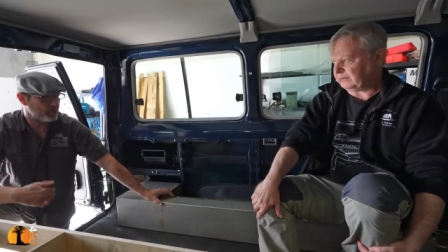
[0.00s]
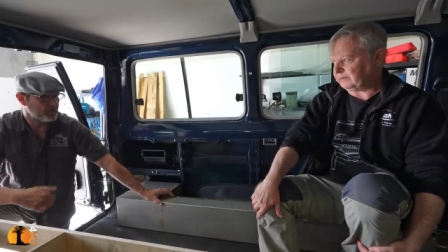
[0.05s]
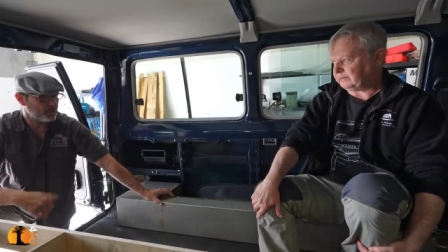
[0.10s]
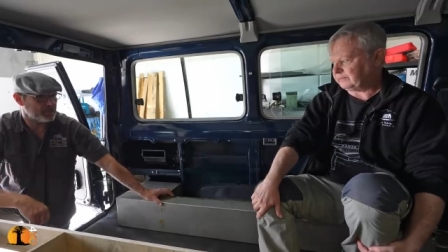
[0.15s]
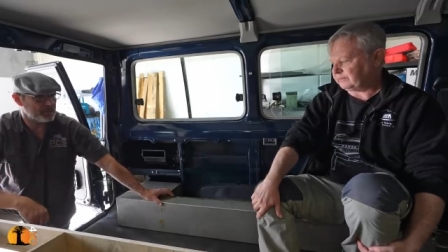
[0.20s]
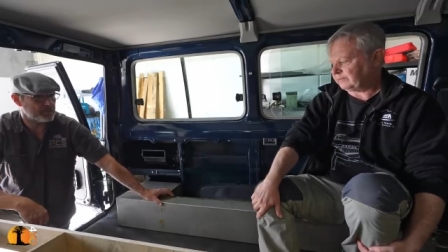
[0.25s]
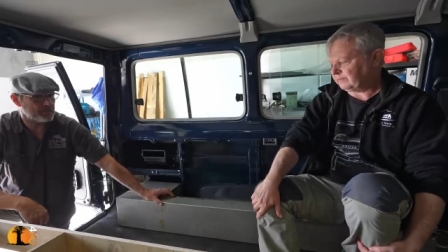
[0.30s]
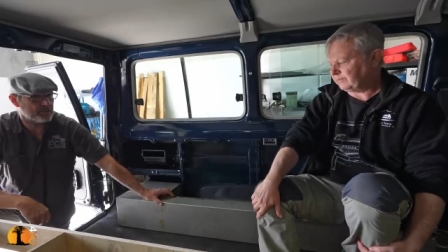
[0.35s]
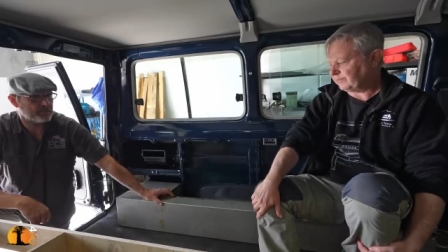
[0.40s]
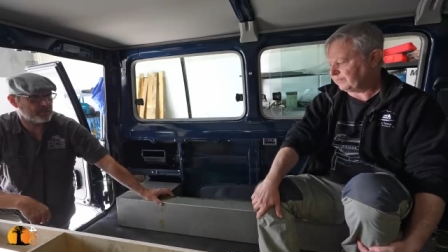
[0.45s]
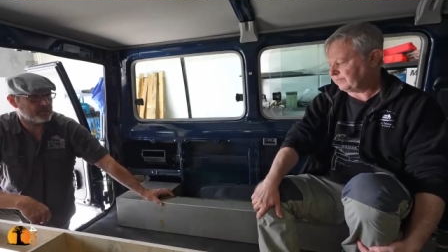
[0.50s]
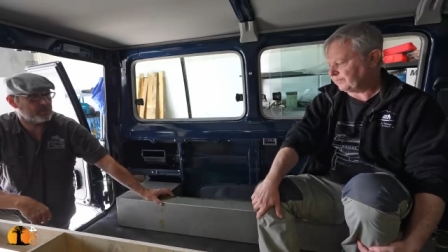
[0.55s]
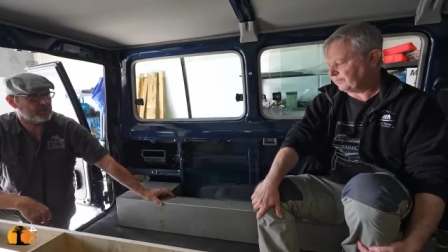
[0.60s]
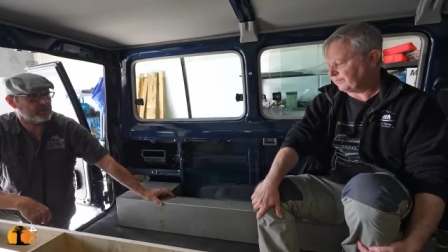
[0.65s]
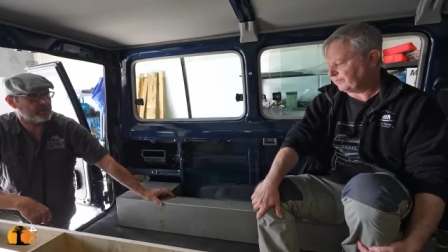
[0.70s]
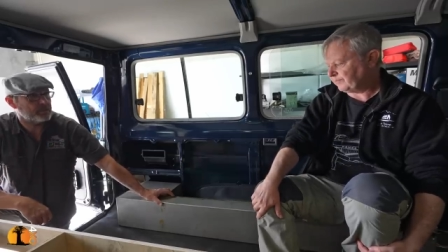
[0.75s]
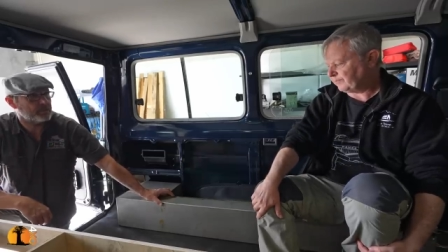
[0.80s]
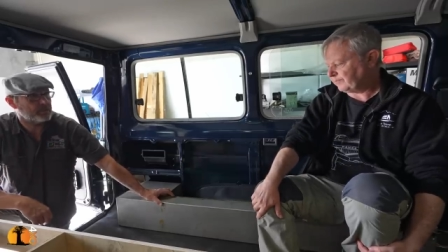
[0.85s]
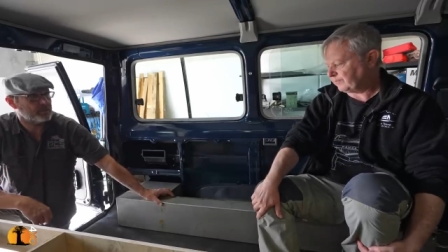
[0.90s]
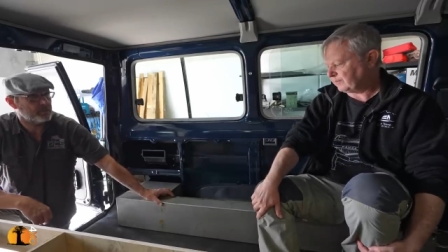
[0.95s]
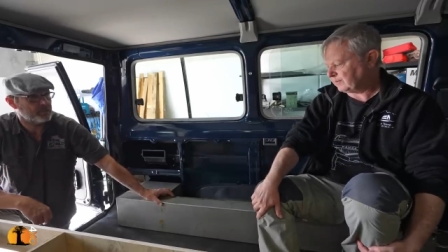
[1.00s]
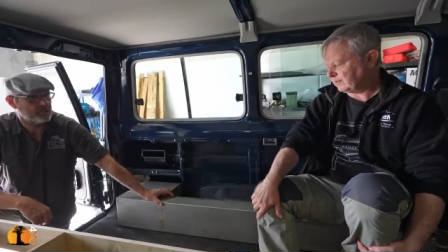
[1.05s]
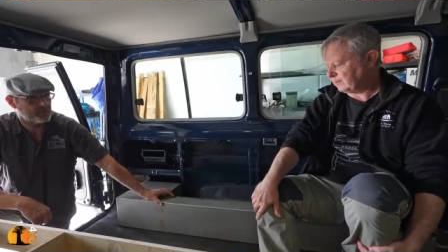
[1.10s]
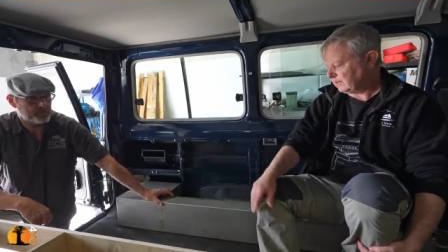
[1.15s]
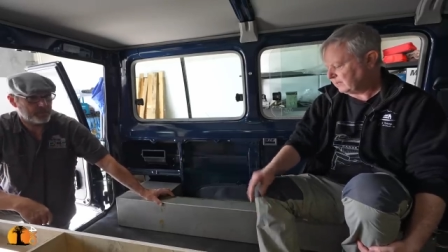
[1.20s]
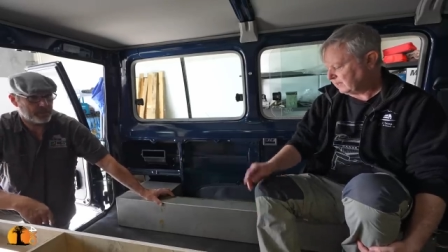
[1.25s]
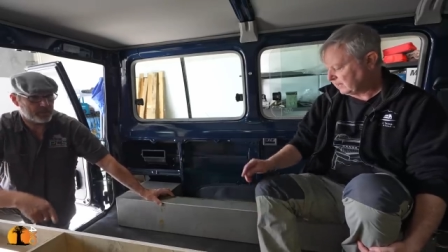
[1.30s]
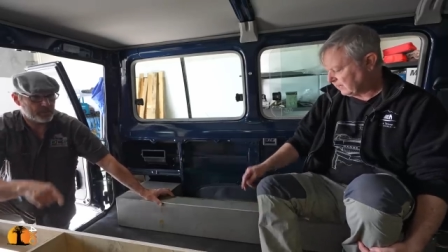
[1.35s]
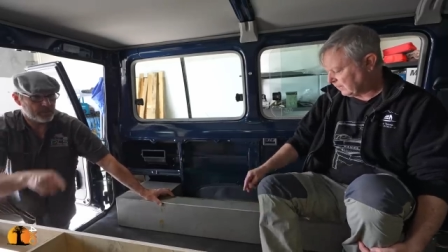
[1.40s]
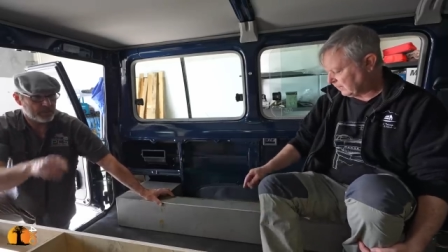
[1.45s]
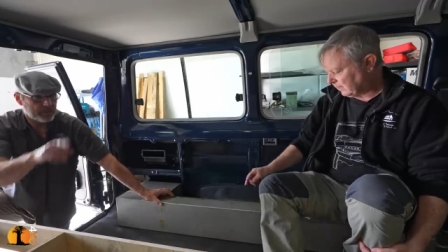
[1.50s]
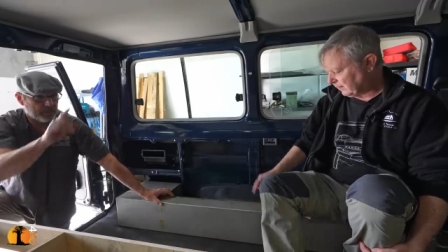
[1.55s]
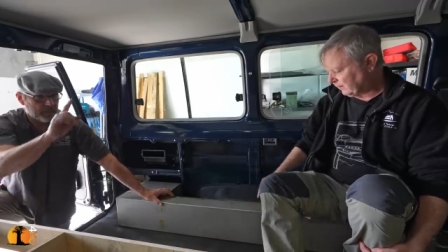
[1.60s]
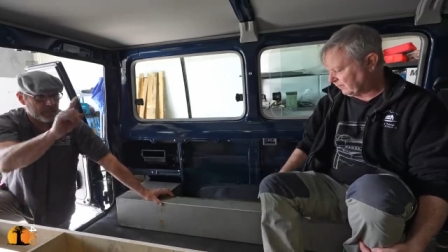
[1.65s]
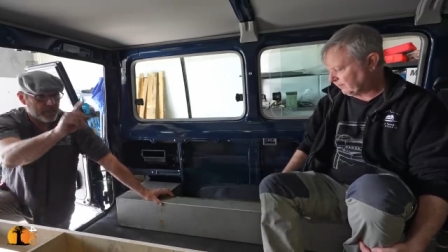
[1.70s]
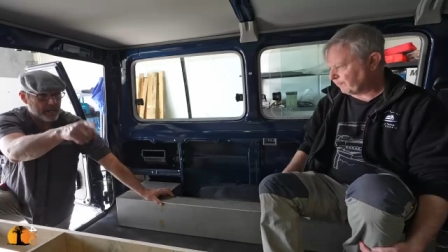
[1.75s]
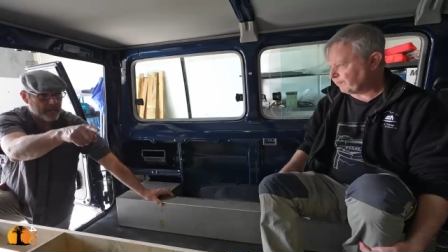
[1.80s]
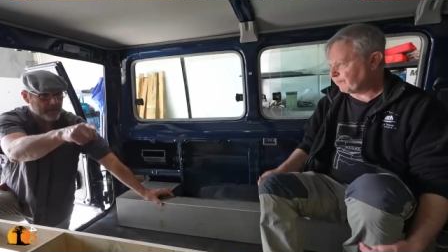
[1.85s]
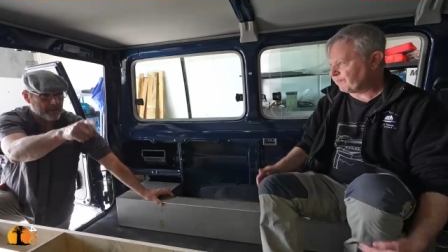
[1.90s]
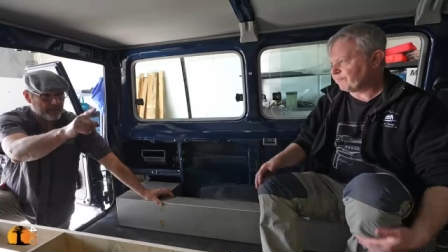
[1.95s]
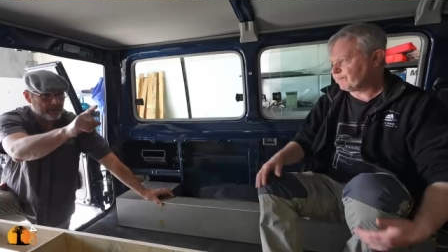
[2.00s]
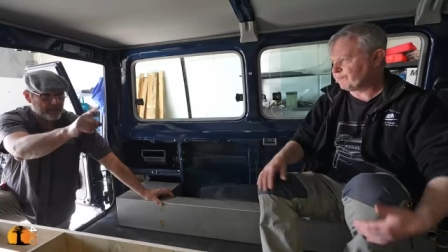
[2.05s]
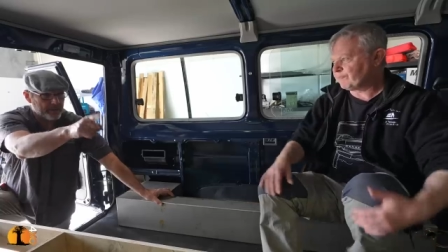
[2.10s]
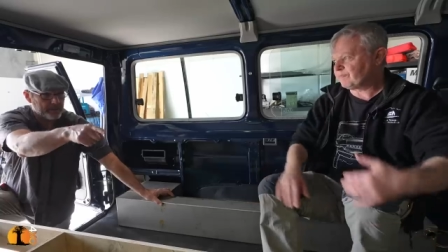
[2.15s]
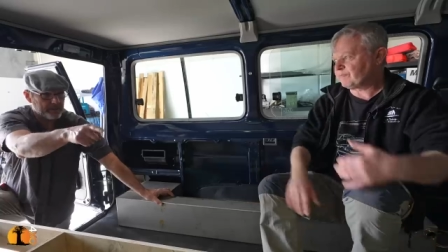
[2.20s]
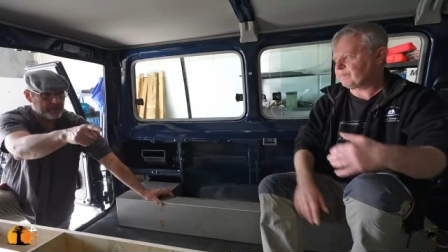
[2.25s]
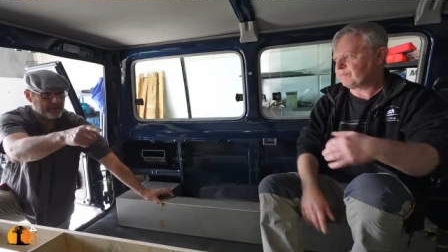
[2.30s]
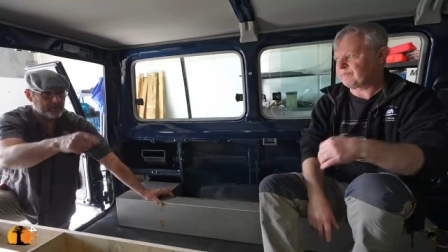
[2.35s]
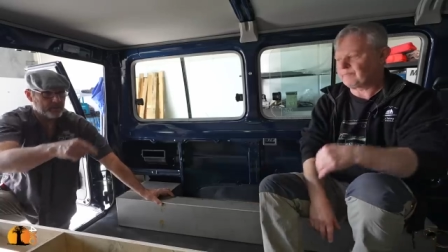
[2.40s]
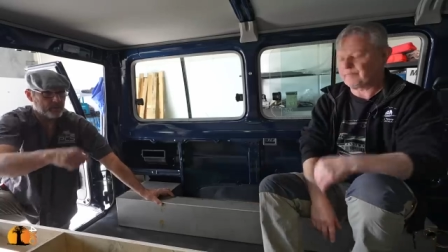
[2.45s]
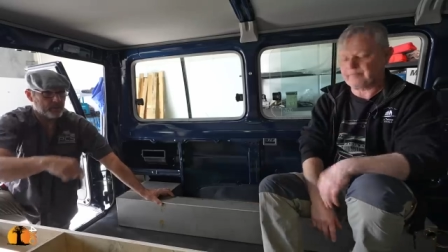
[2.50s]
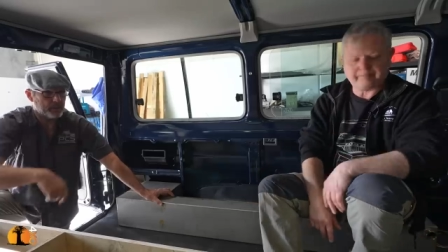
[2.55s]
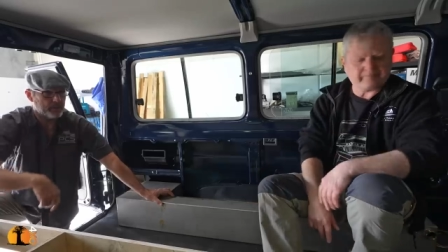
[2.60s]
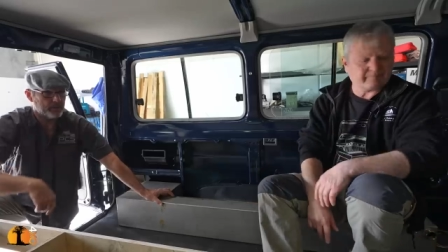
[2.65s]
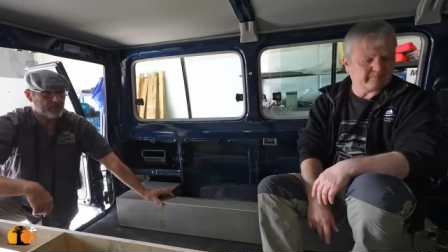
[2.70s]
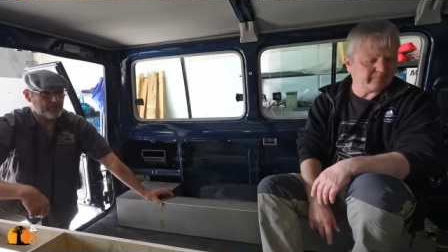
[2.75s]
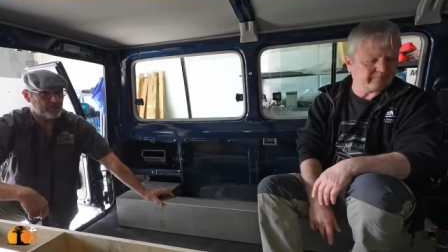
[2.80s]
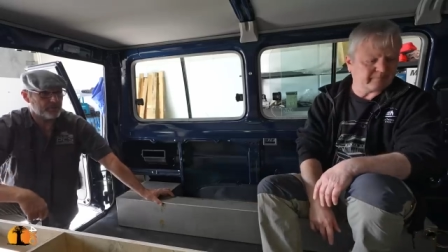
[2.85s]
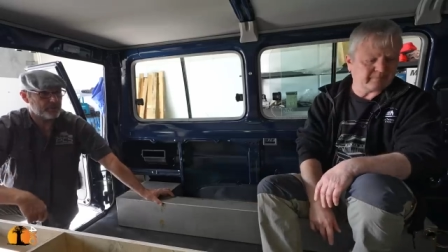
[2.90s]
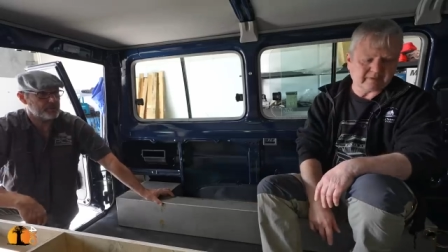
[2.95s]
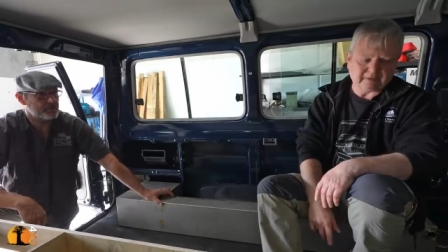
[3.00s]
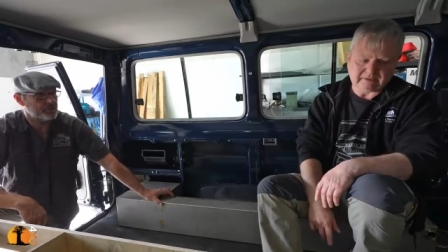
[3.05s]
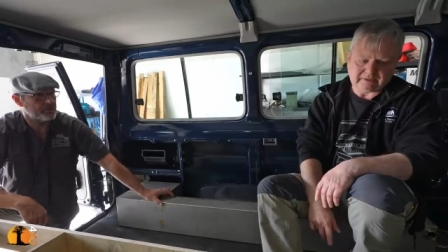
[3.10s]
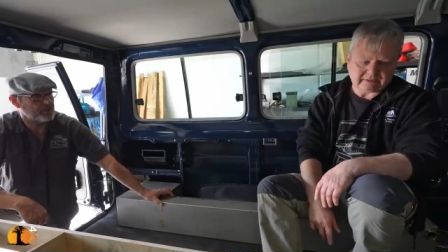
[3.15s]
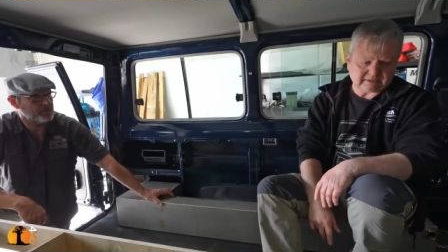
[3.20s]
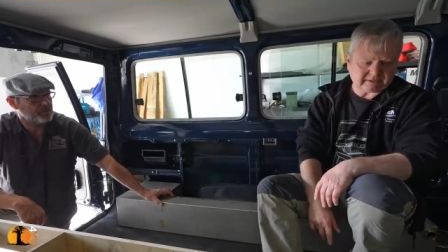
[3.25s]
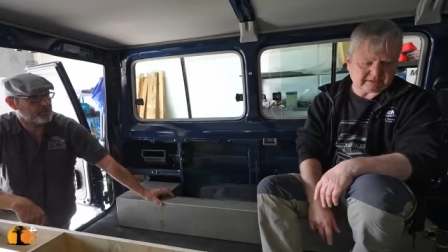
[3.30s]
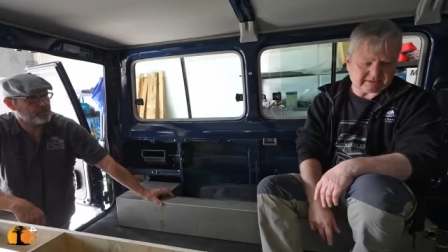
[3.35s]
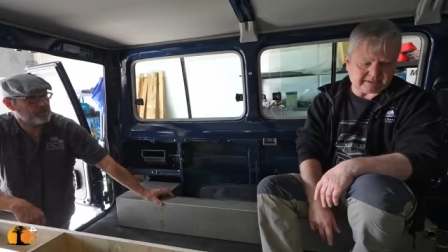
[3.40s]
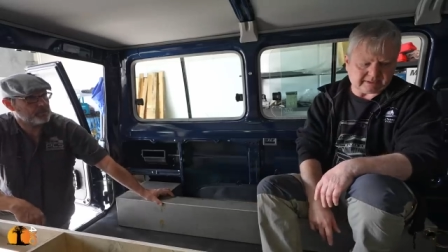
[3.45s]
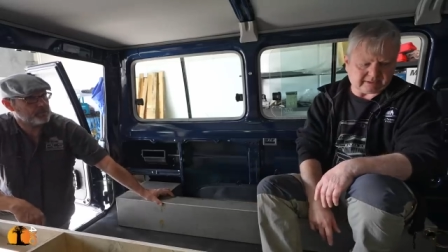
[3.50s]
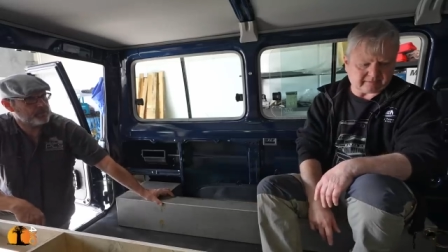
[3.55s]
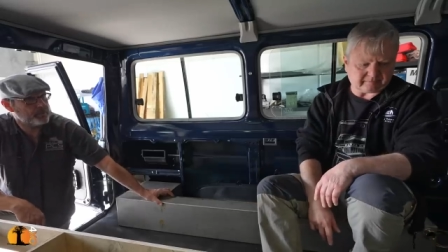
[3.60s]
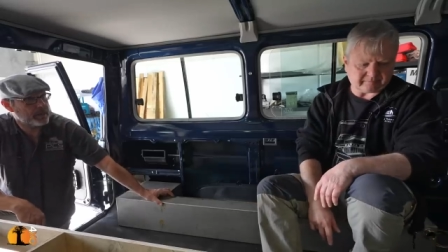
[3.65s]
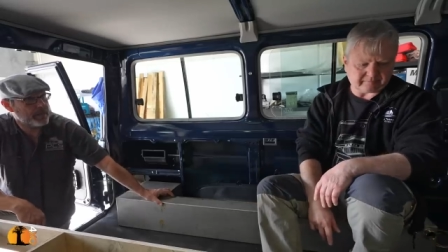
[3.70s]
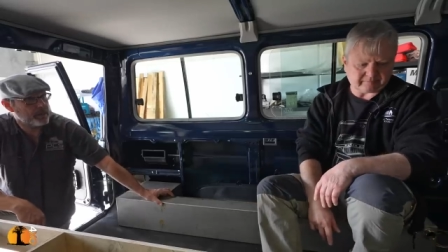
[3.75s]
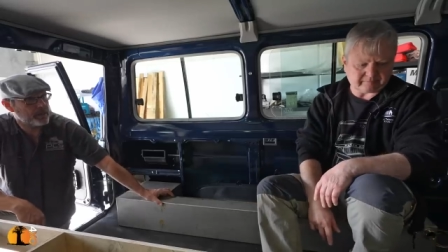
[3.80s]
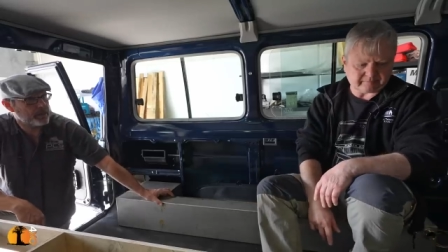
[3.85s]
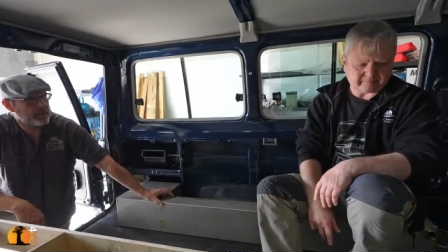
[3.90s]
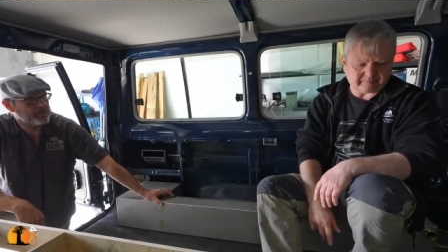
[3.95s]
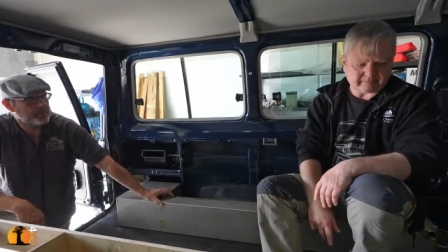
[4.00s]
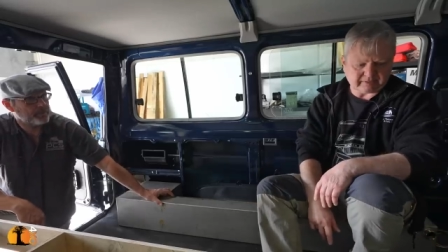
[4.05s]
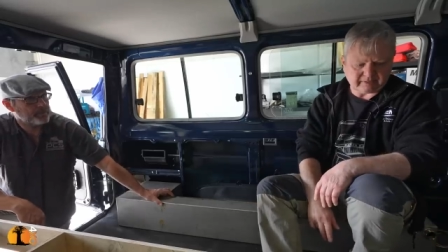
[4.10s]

units especially in that area where the fridge and yeah. power.